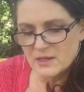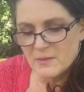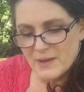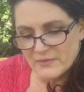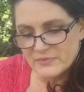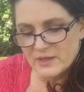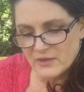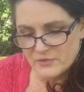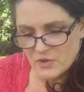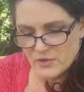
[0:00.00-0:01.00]
about the
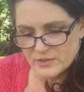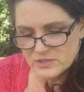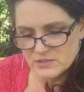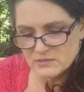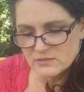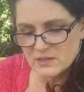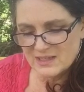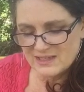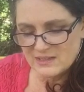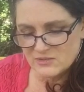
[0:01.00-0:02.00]
other dogs
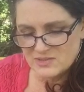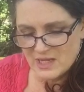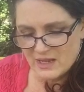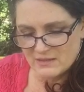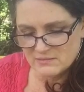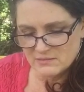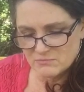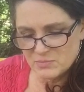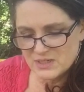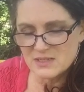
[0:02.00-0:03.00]
getting killed dead,
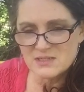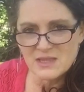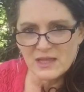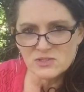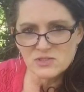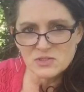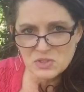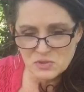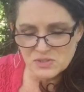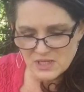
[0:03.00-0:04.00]
because that's
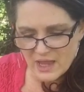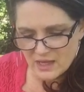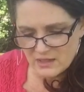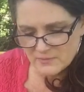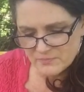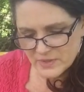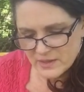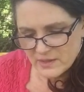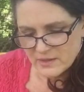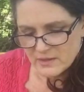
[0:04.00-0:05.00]
too sad.
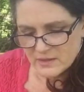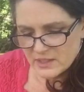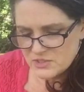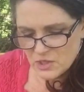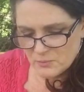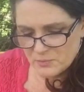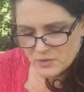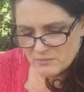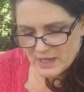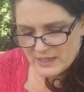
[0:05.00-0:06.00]
And don't
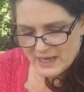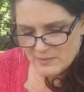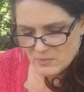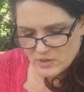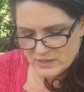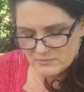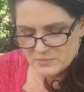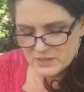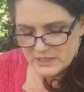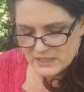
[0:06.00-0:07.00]
put my name on it,
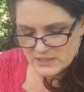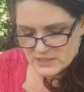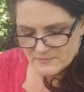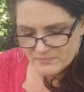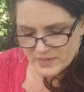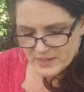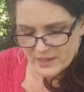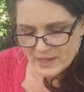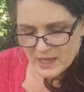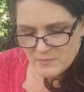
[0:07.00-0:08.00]
please.
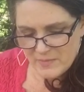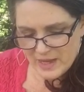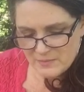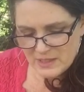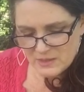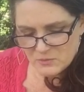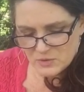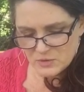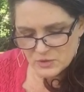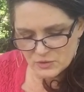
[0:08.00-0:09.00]
And maybe it
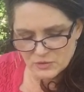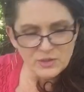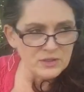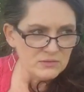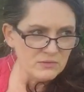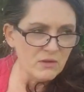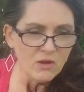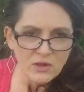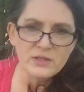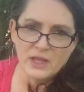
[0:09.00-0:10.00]
would look good
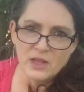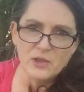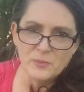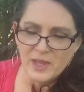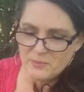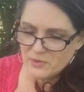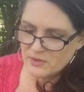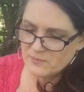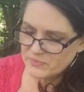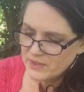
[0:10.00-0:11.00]
on yellow
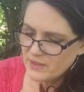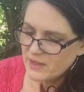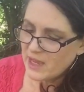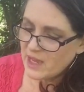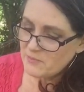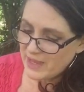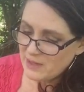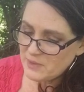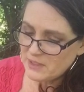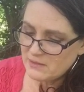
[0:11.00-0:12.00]
paper. And
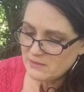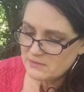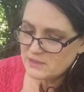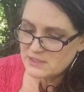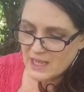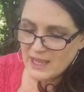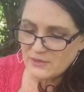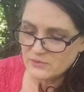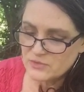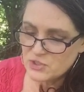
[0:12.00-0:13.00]
maybe the
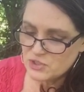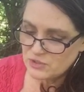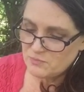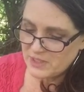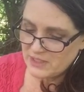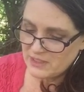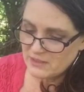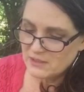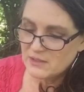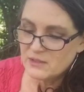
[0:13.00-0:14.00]
title should
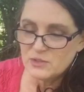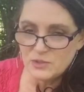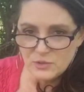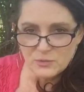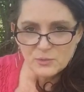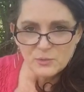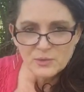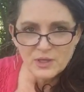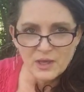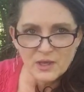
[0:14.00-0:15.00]
be You
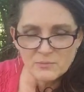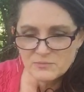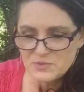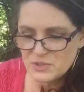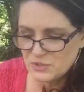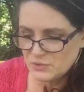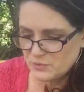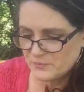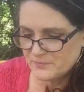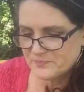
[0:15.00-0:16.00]
Come Too.